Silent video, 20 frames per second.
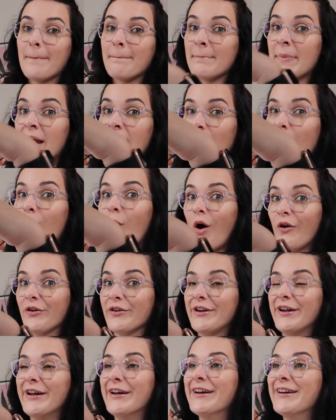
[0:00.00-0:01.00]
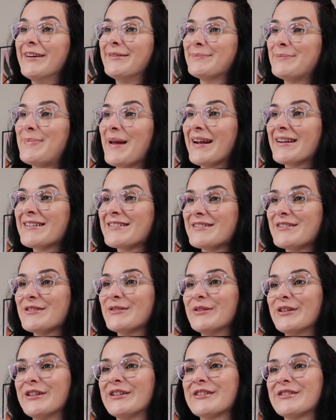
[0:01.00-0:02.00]
one, big
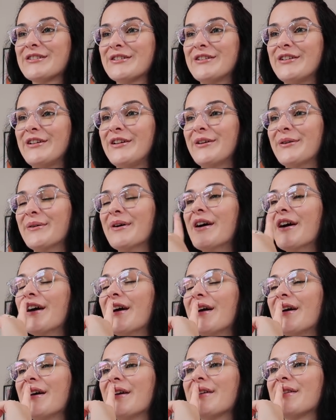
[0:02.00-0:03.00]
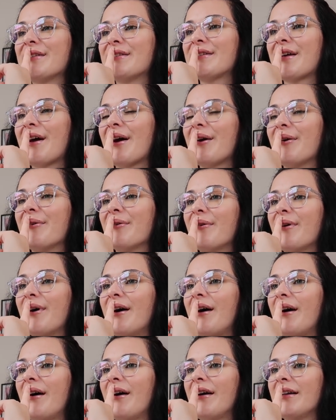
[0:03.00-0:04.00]
to-do list to do. So
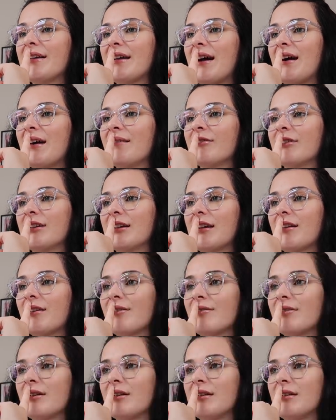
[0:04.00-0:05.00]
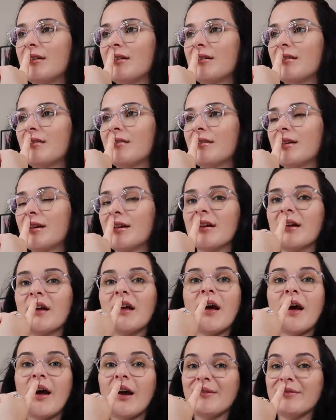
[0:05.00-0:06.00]
yeah, I'm gonna go and
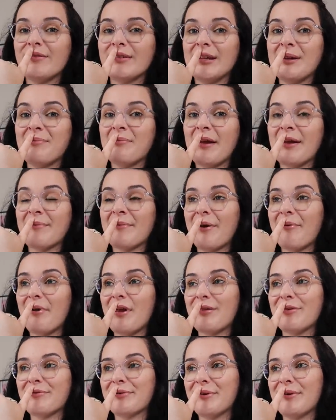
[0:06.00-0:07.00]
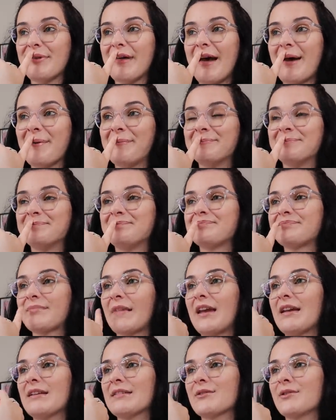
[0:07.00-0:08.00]
hopefully make my way through them.
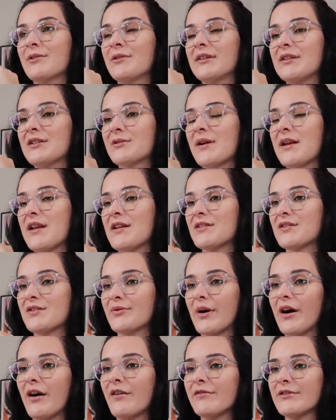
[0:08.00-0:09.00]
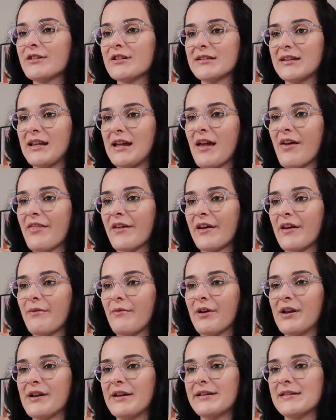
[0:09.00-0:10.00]
It is currently 20 to 12, which is later than I
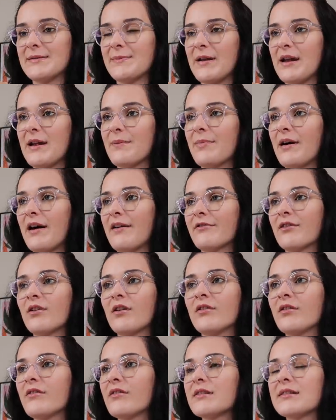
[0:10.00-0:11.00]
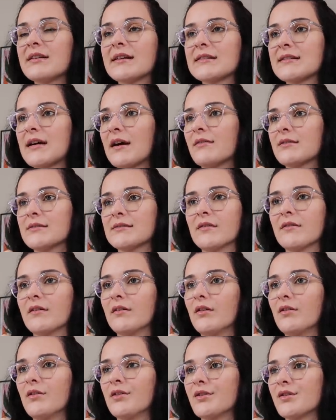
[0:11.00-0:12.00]
wanted it to be, but I've got another 6 hours till
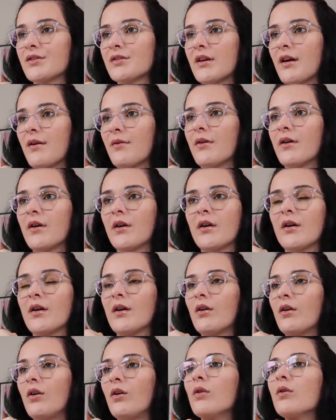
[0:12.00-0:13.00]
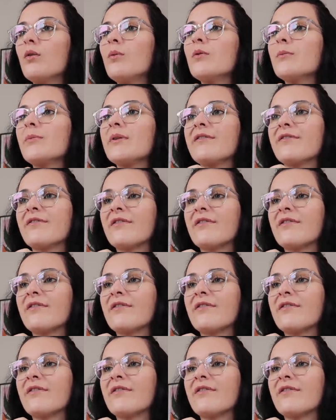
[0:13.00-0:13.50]
the launch, so all will be